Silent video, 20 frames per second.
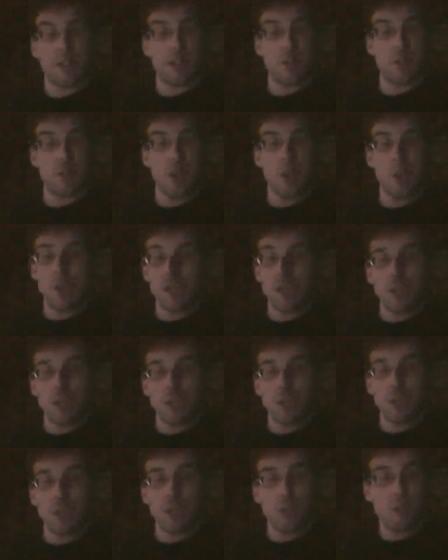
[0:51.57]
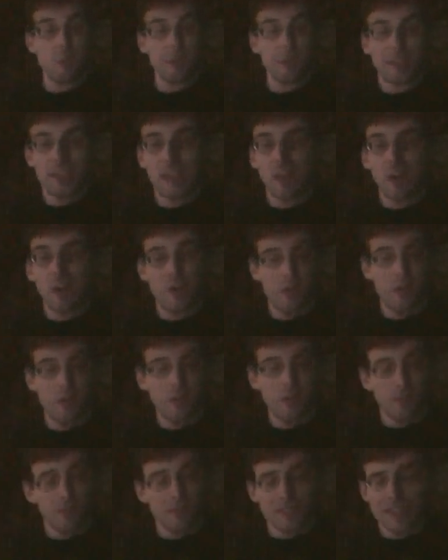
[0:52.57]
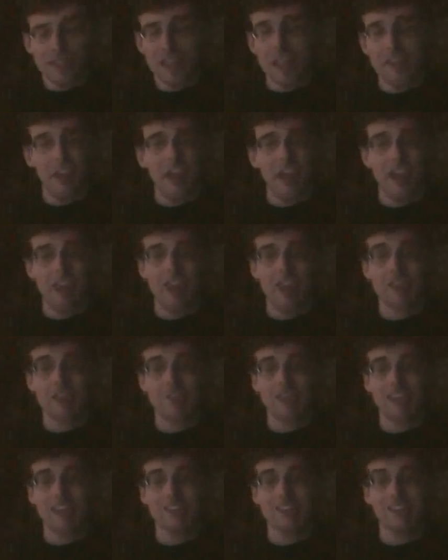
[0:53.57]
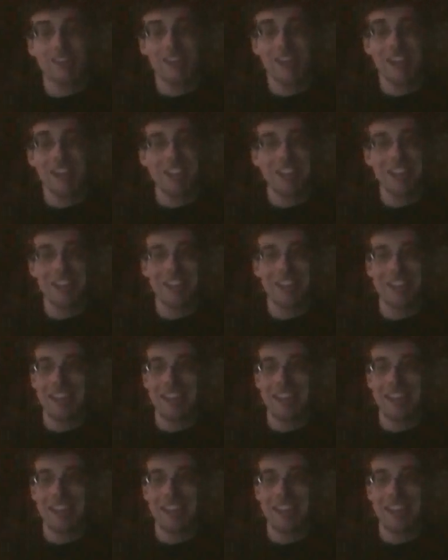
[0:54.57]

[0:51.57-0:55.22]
in this one. We lose Miguel. That was always sad. I liked Miguel a lot.